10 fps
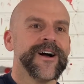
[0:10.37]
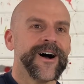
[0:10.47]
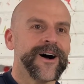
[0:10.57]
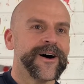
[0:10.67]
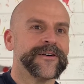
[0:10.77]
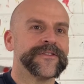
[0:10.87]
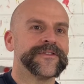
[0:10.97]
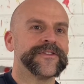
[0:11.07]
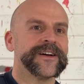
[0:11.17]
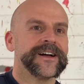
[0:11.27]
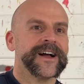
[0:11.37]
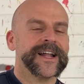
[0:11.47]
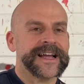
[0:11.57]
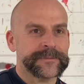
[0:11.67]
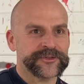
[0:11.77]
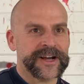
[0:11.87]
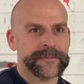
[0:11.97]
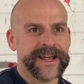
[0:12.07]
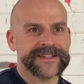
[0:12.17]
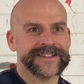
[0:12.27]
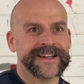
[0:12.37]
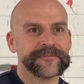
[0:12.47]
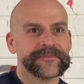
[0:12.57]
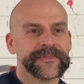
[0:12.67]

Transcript: of an abstract painting.